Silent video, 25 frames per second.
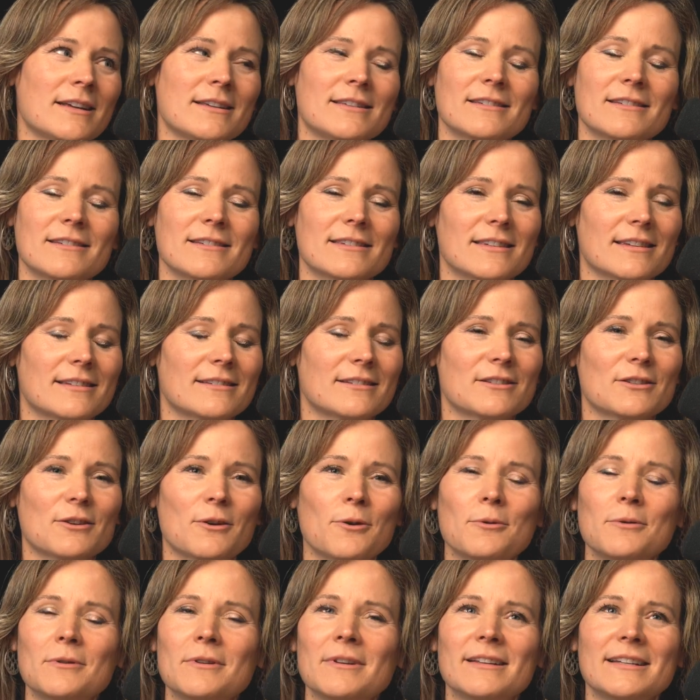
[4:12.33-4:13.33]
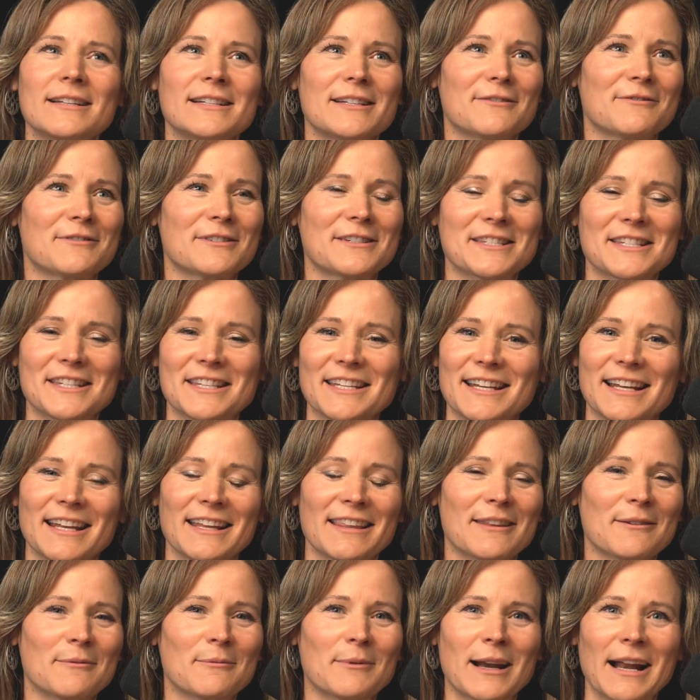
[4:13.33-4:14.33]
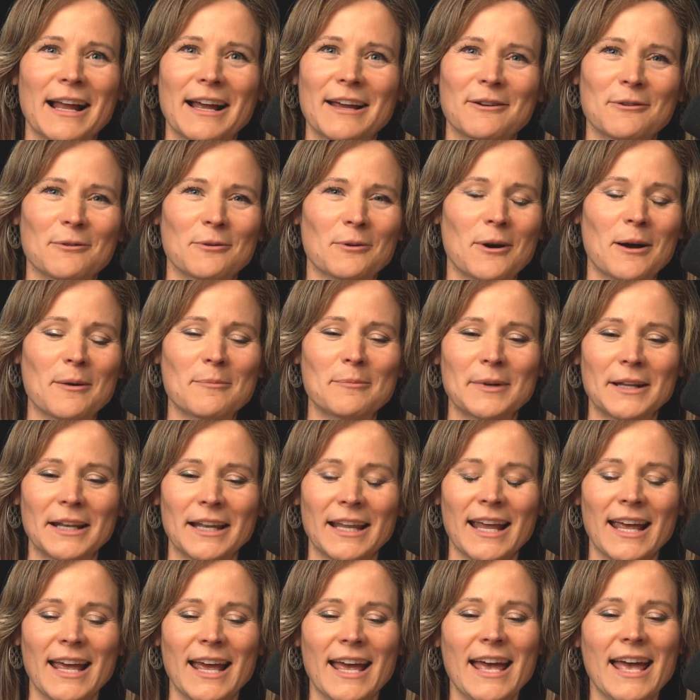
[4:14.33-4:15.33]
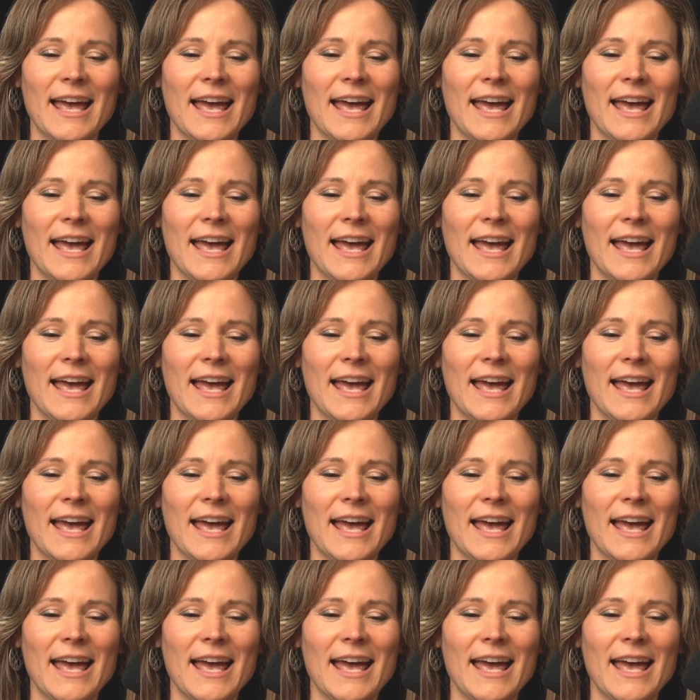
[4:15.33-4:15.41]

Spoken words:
It's just a totally different city than when I grew up in.